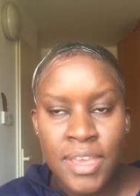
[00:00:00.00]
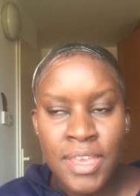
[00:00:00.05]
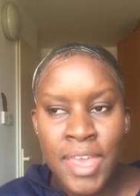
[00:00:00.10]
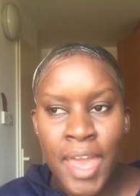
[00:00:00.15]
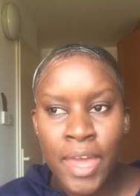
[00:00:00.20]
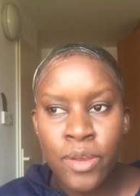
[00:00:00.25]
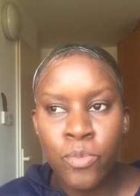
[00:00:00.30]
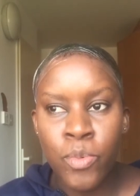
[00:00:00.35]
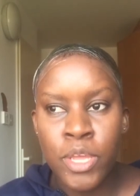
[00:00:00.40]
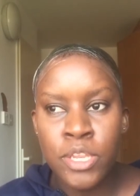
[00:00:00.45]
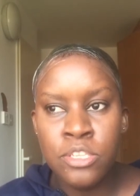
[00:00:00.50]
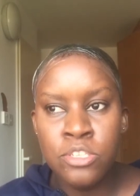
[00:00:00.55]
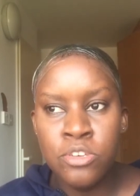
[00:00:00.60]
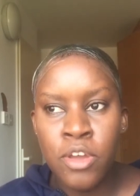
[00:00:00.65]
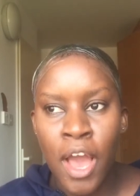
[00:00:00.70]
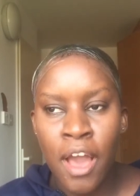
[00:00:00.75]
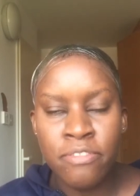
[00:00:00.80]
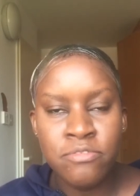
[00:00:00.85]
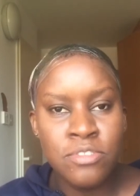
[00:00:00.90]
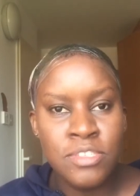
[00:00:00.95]
Yet when
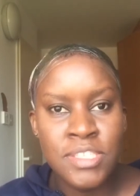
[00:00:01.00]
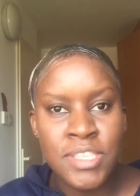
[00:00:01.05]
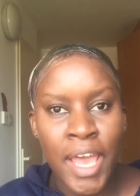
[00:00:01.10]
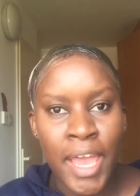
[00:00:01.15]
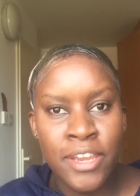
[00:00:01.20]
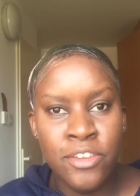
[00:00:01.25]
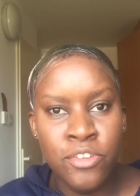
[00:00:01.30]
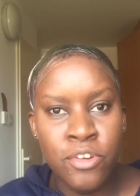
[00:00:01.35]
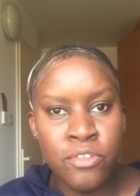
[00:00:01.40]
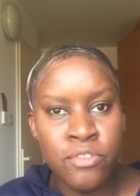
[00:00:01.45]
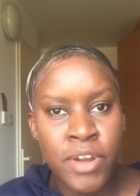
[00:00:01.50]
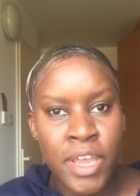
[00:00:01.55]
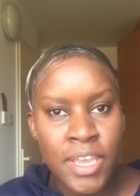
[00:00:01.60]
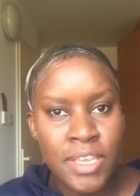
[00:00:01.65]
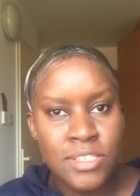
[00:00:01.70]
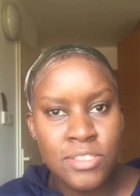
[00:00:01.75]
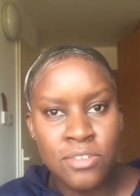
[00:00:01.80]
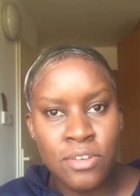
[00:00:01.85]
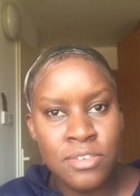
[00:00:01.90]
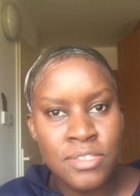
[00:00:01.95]
you have to sign your
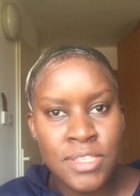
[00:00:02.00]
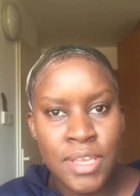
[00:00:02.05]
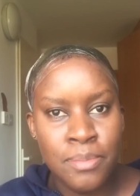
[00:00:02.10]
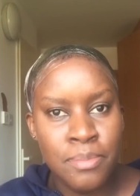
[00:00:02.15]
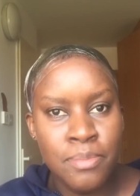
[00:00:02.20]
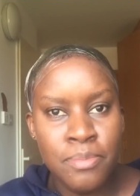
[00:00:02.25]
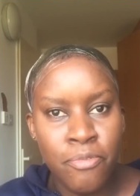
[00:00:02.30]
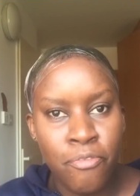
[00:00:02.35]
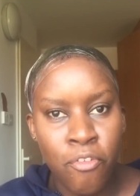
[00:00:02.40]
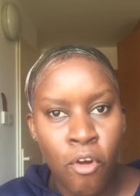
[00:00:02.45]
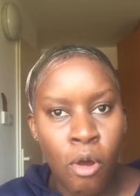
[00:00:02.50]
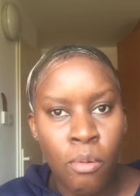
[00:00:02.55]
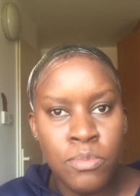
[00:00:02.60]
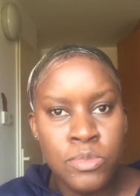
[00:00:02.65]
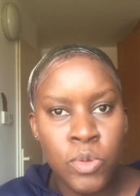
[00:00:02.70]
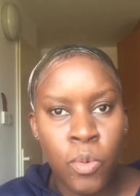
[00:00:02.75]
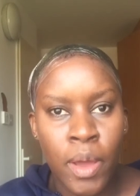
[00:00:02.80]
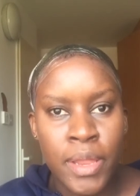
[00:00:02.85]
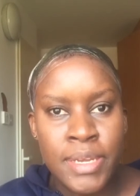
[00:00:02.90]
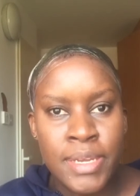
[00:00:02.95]
race on some
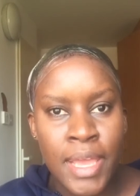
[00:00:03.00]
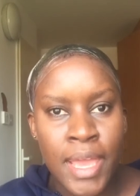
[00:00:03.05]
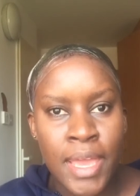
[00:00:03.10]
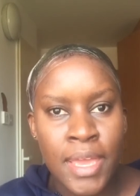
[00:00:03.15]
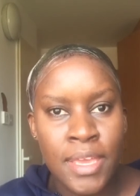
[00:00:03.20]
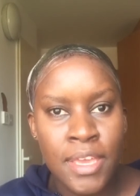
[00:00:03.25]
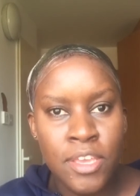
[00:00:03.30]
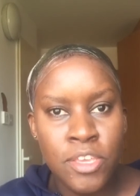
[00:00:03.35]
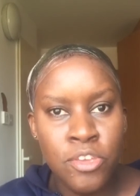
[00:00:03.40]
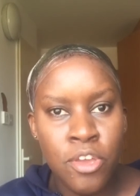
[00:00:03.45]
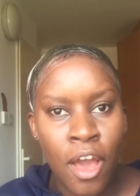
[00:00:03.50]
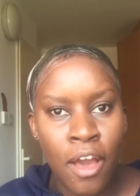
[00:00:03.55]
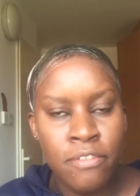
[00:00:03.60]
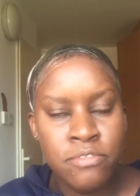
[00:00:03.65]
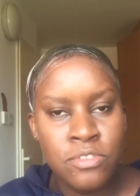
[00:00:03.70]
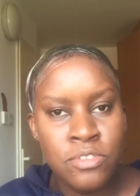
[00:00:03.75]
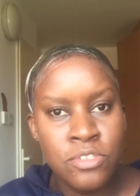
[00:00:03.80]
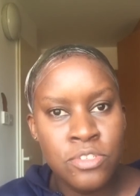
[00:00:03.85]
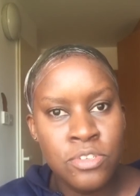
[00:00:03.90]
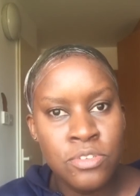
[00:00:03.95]
forms one day, you
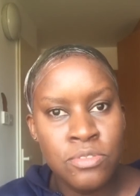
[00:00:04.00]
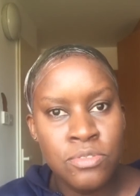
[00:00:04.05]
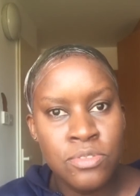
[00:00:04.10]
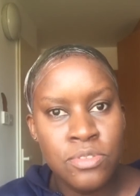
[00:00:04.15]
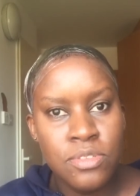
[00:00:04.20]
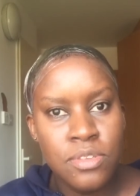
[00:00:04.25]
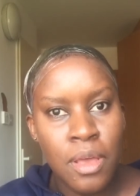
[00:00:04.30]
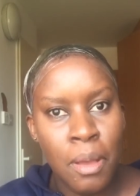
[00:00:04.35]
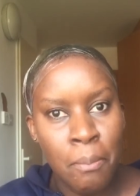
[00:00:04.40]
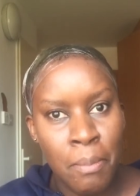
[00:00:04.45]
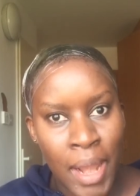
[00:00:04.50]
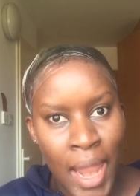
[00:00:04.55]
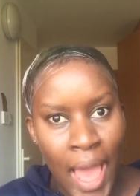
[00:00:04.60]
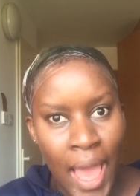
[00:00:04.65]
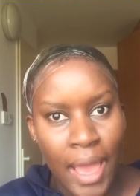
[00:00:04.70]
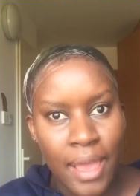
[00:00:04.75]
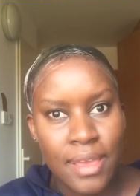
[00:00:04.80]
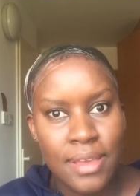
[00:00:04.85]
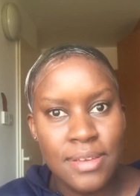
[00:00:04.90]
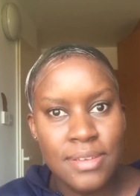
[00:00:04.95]
have to choose
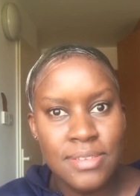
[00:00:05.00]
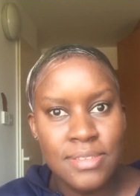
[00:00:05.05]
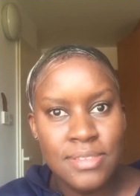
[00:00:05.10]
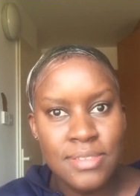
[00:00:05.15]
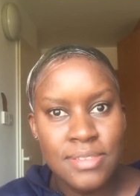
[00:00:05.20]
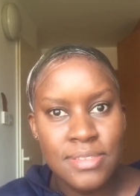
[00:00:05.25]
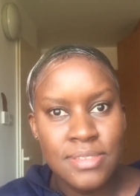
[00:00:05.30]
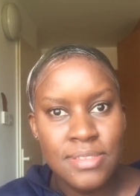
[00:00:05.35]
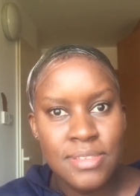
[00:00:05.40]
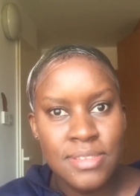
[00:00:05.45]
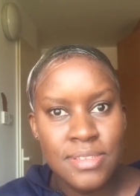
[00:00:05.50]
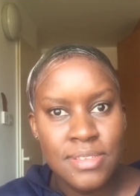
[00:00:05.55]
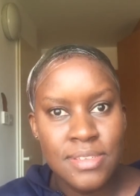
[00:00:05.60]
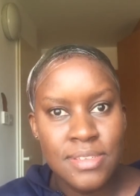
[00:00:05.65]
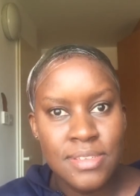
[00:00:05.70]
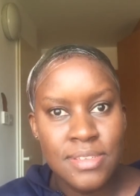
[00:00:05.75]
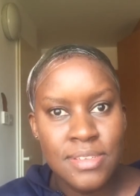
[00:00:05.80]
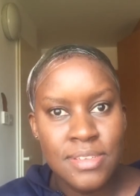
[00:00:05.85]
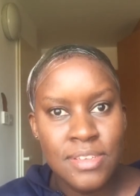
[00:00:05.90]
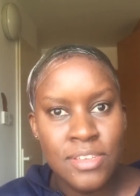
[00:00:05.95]
black.
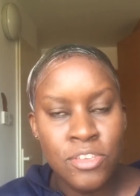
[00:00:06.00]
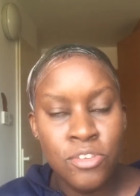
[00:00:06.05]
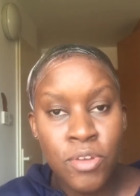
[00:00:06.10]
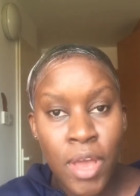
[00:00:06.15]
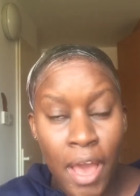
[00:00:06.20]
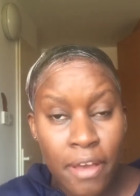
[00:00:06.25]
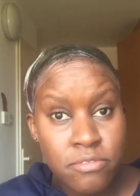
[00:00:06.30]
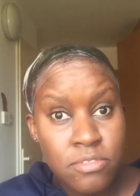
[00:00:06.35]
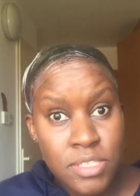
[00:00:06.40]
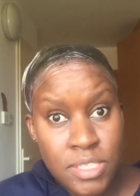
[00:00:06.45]
You have